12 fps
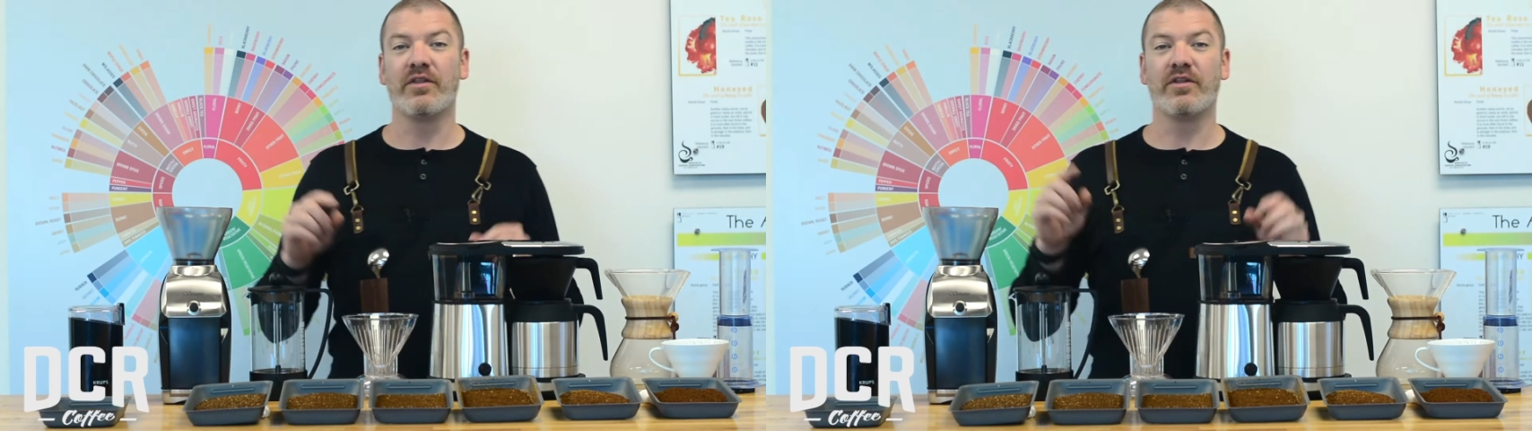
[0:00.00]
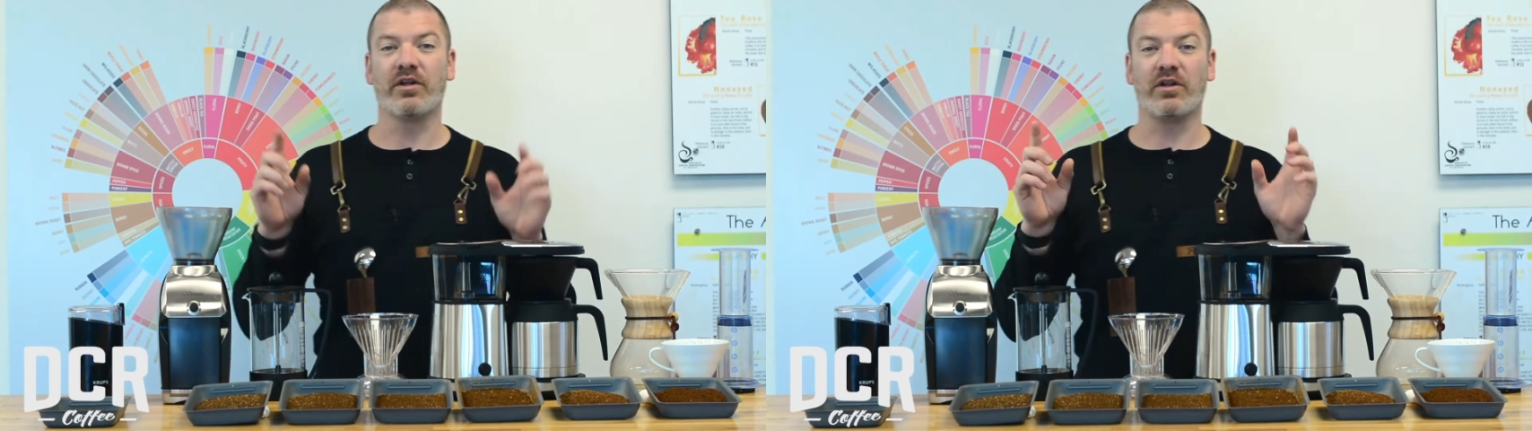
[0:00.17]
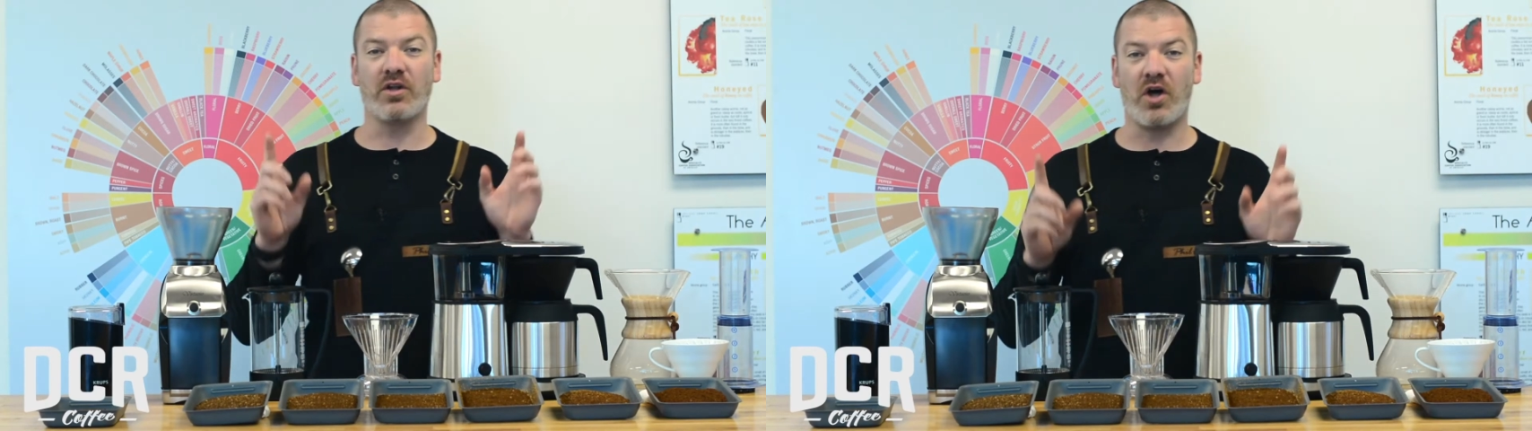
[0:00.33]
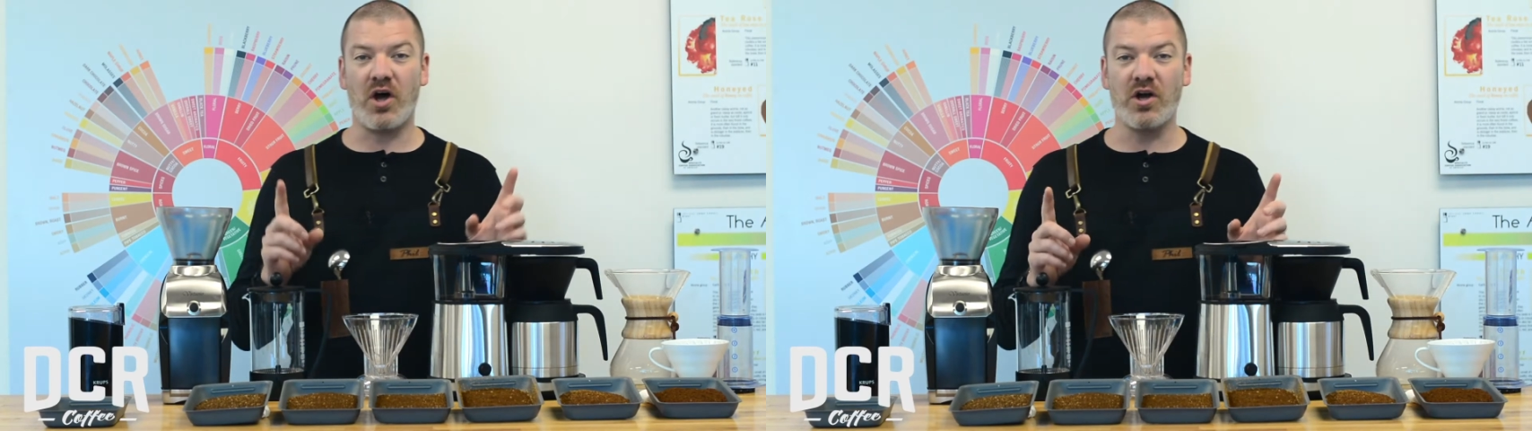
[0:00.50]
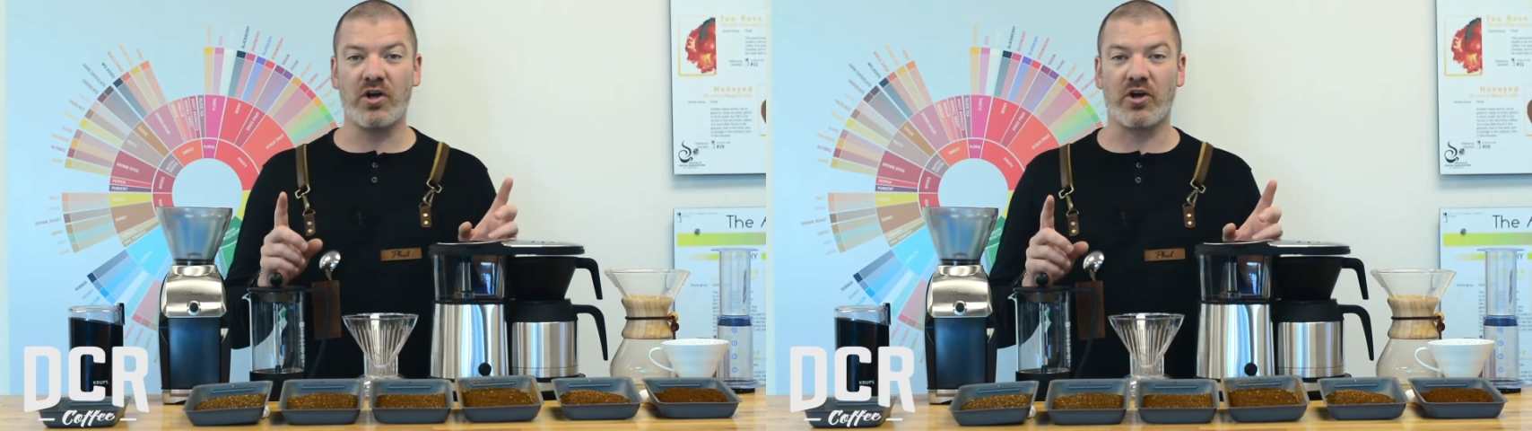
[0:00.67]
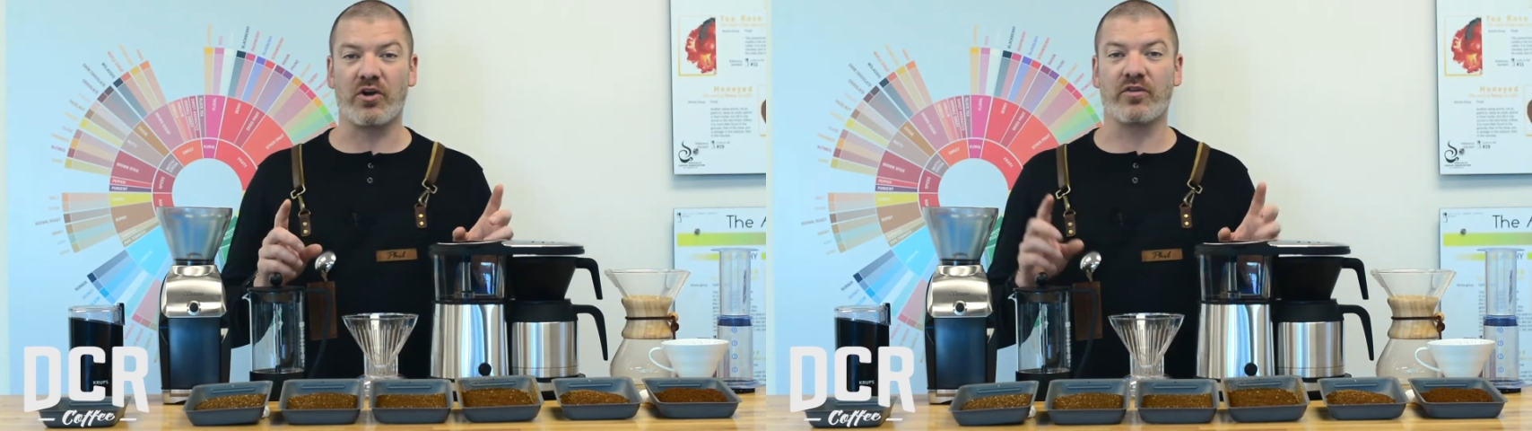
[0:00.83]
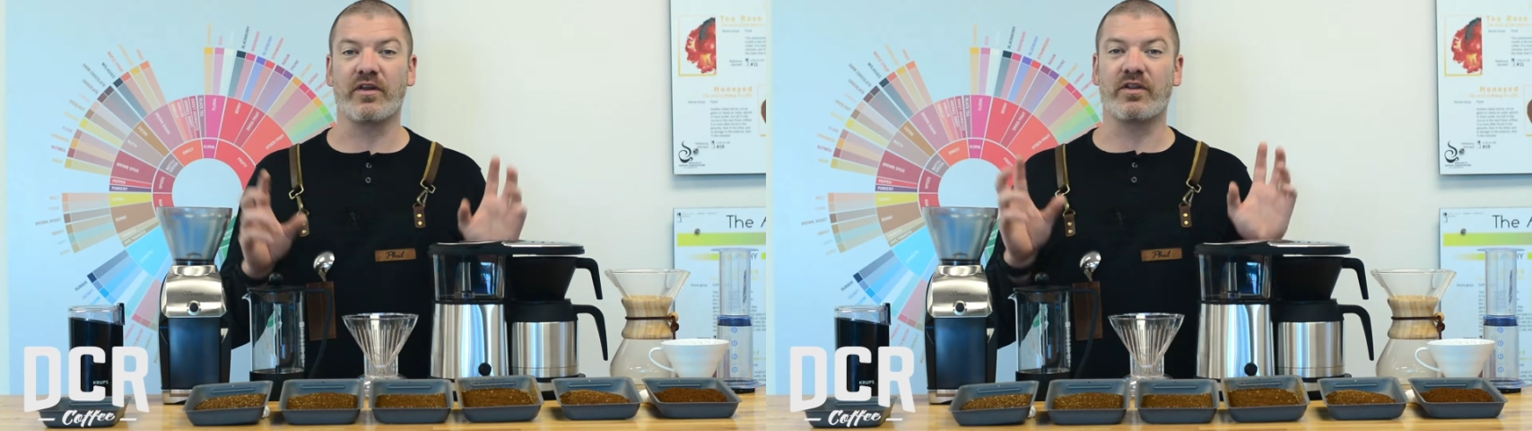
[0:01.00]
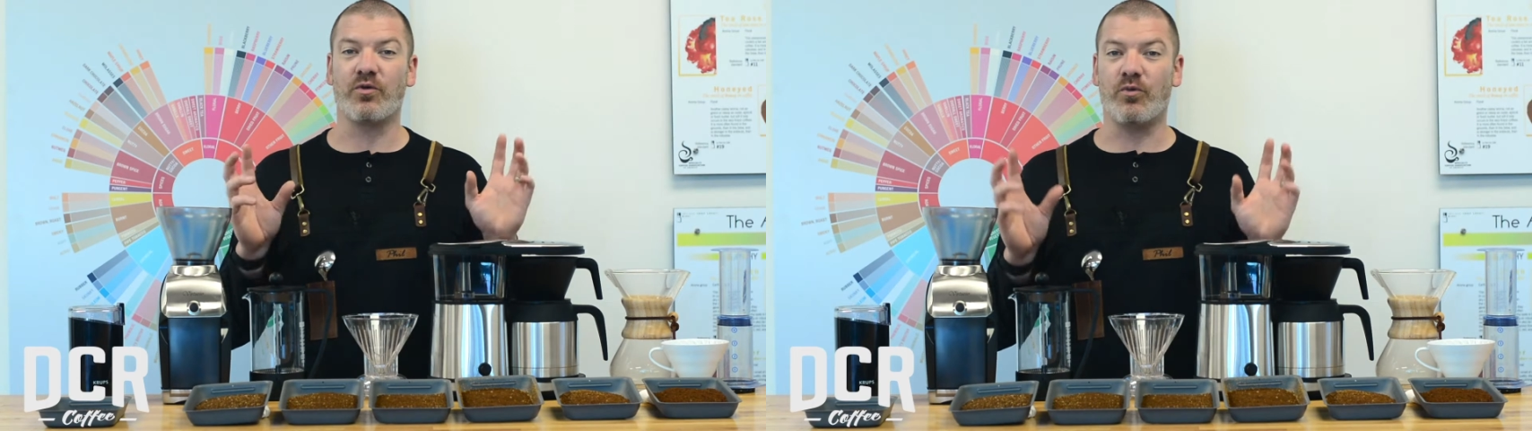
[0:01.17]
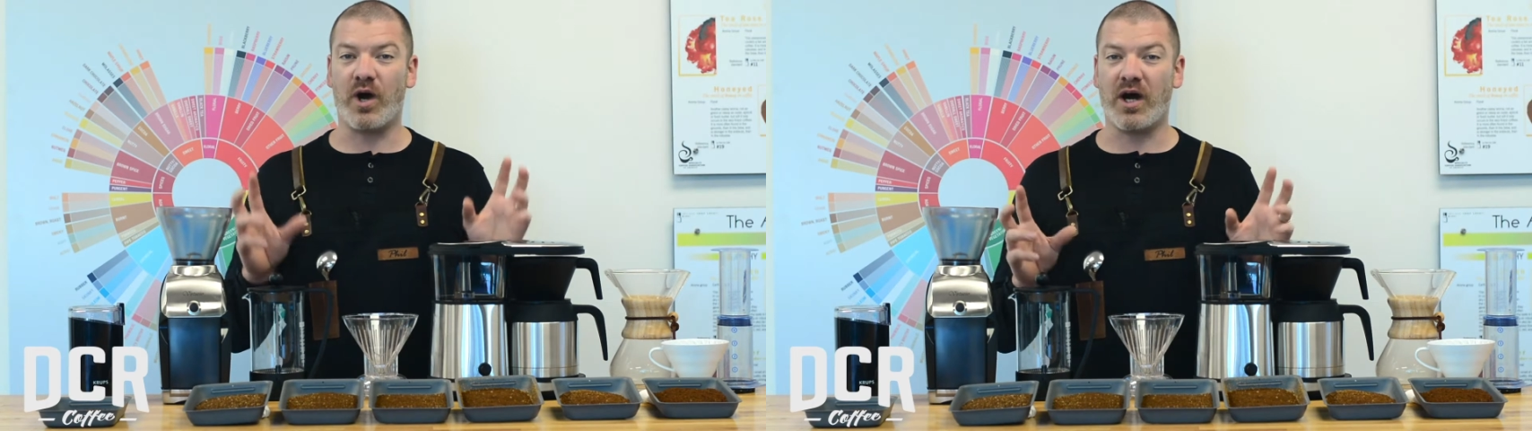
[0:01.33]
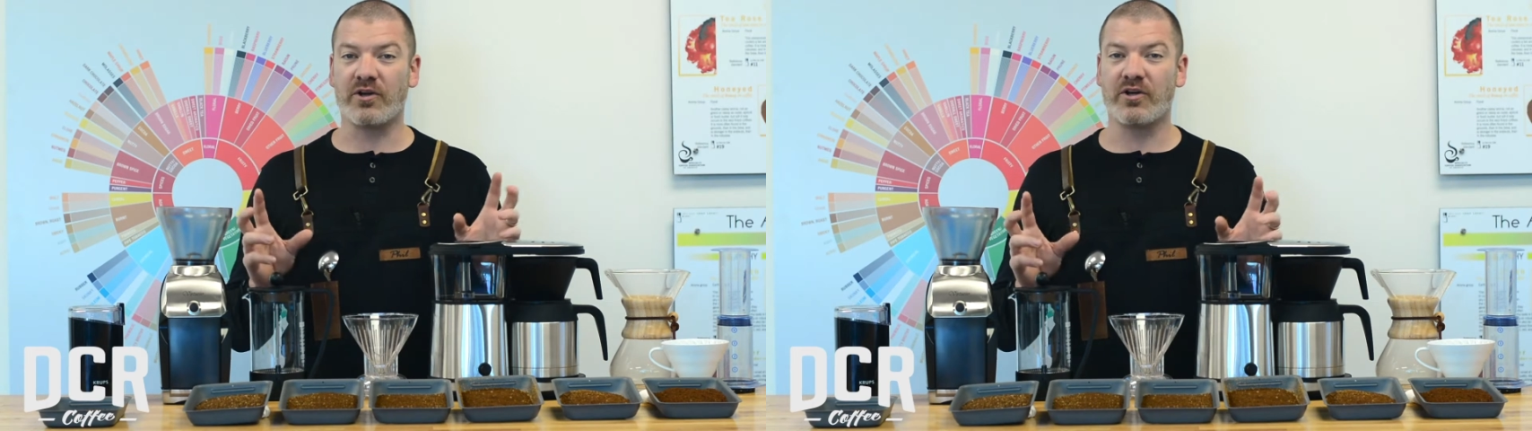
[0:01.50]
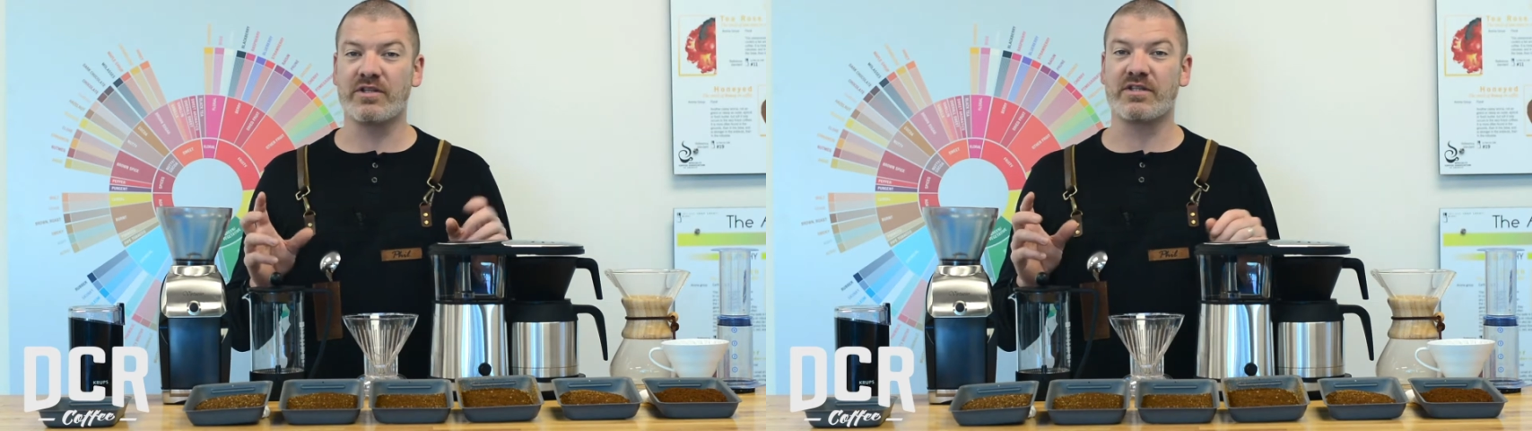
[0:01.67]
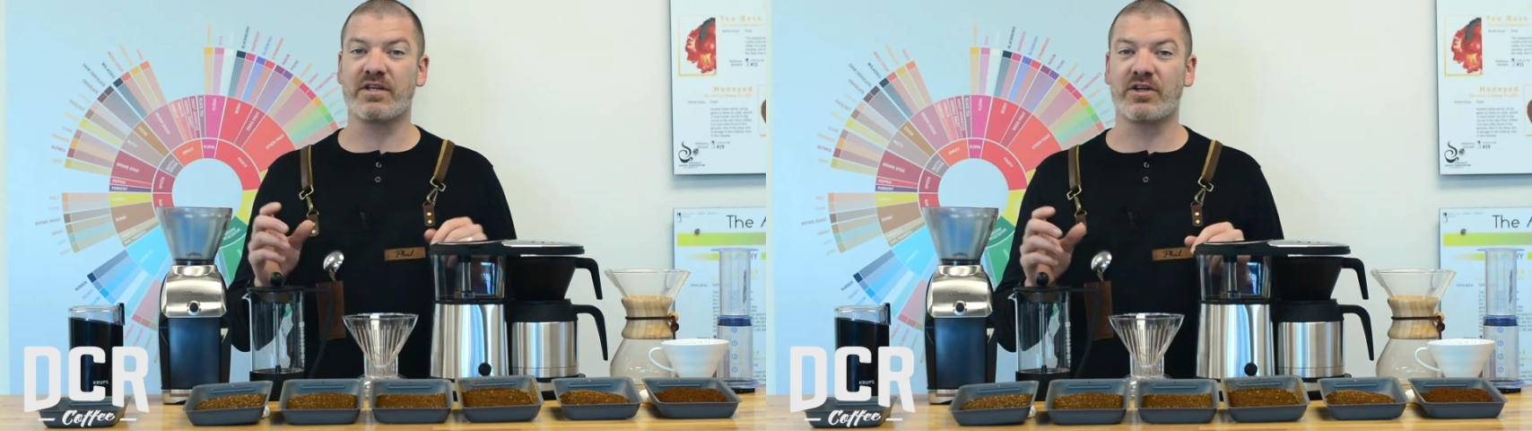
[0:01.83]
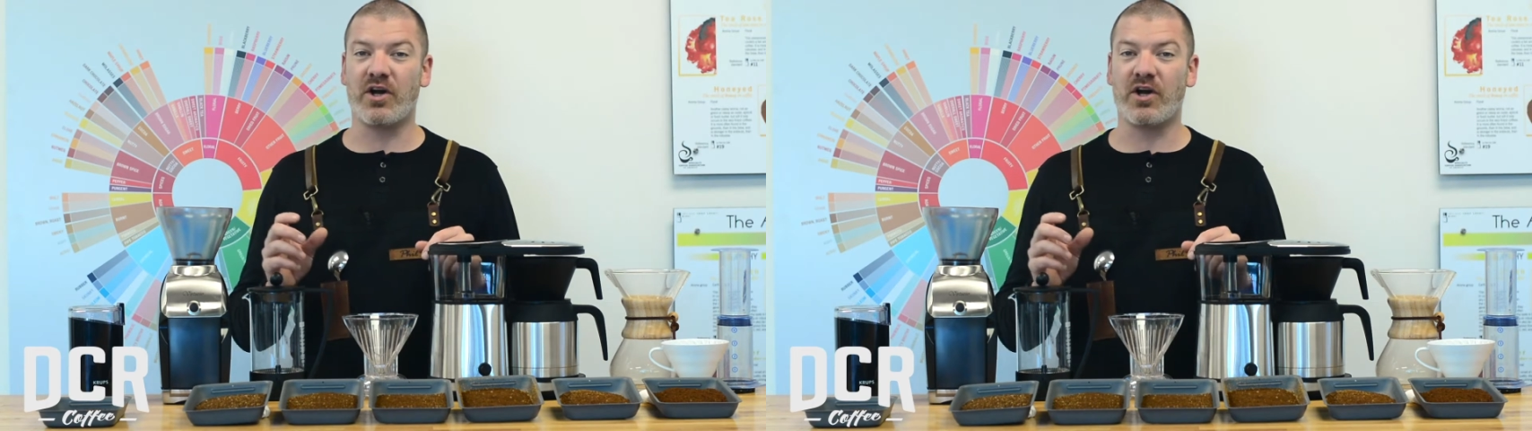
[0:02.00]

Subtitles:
the longer that the water is in